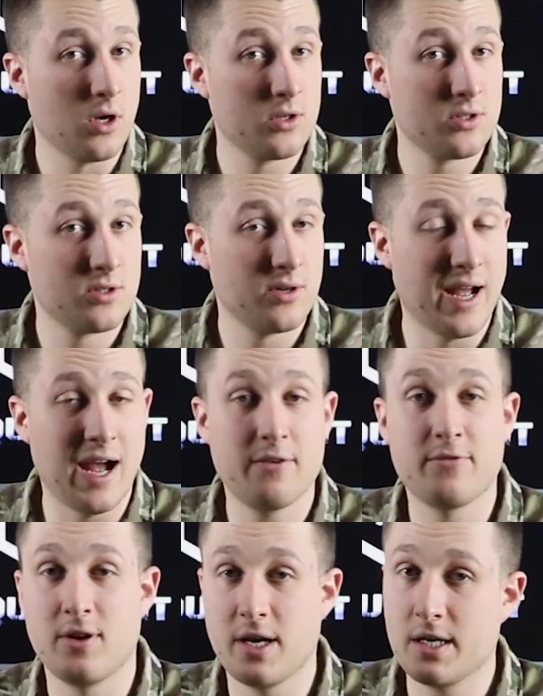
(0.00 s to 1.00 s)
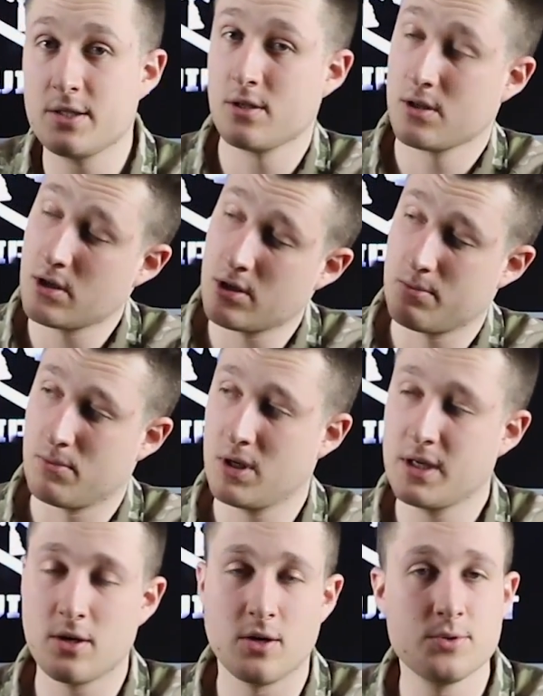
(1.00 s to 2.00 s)
also have laser cut
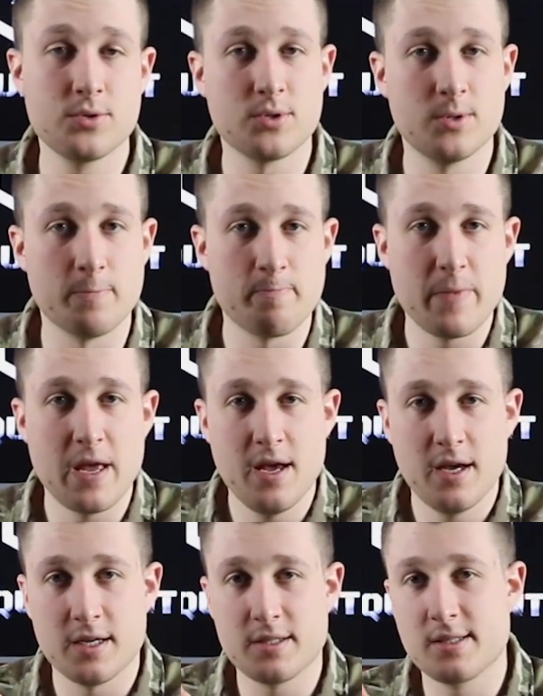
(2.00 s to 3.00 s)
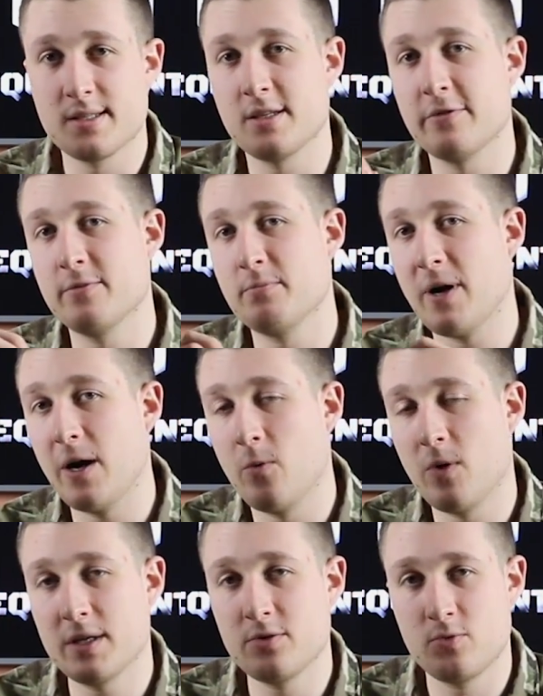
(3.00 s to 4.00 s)
moly onto them. It's a
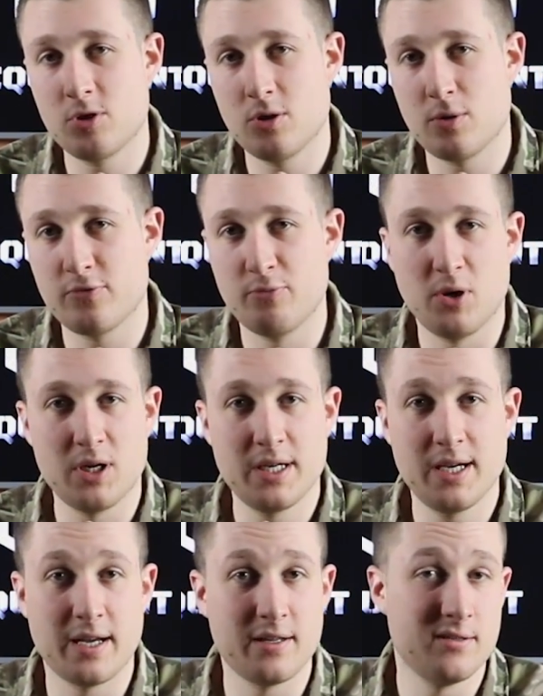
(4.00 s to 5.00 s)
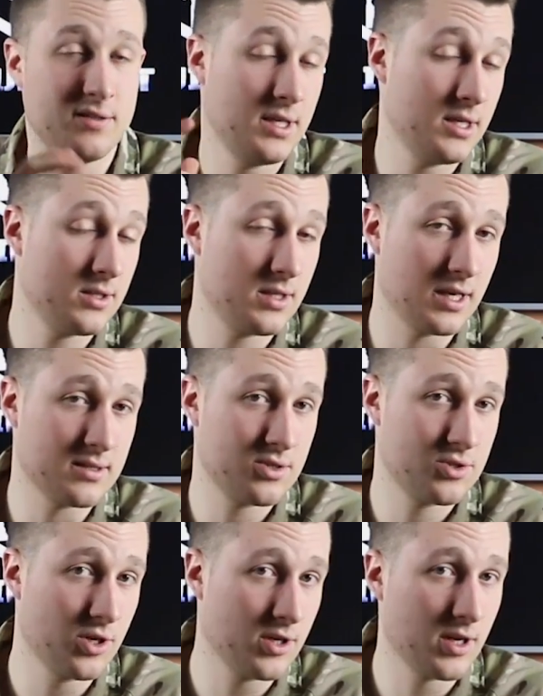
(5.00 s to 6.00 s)
7x1 row of moly, and these can
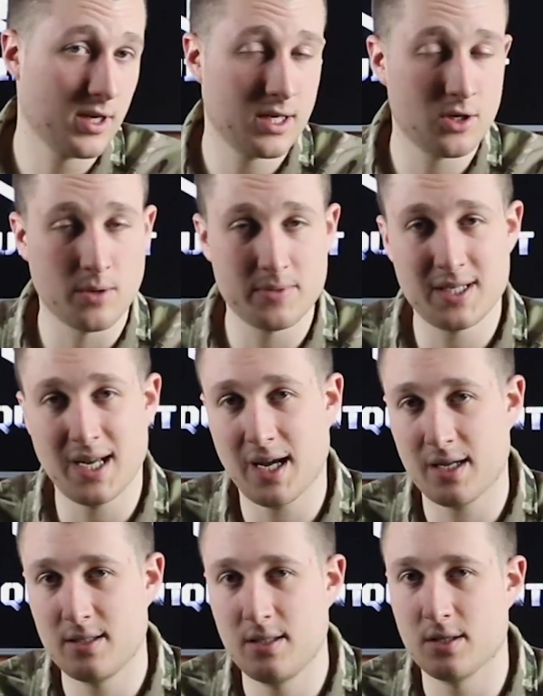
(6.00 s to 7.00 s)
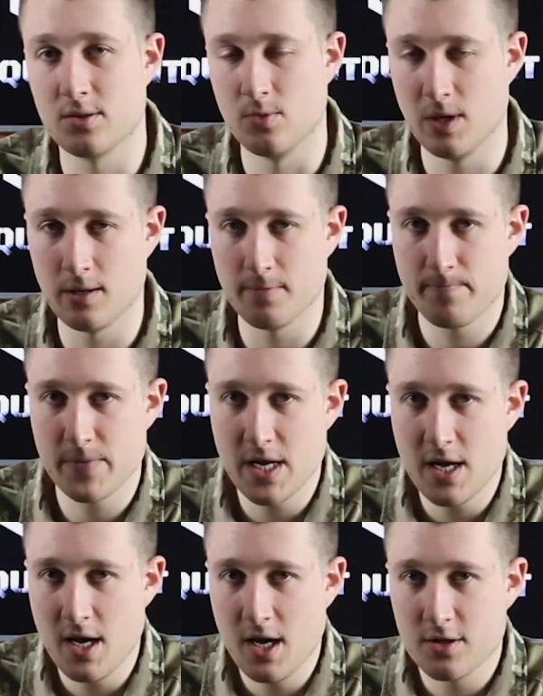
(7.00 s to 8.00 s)
certainly come in handy as well.
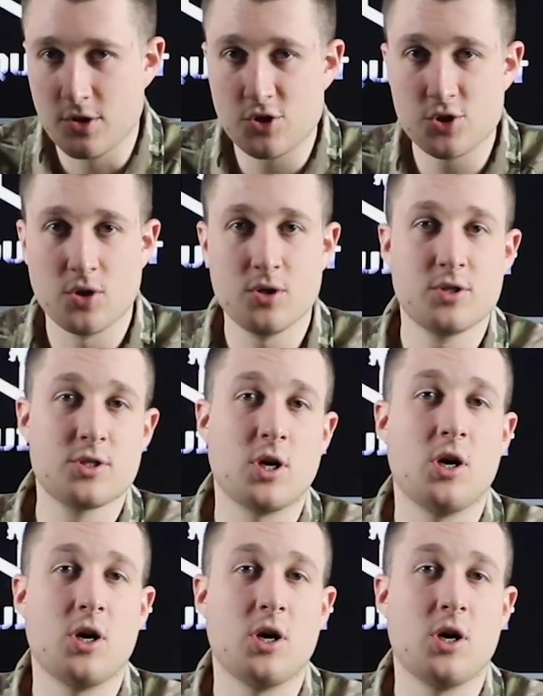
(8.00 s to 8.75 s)
The shoulders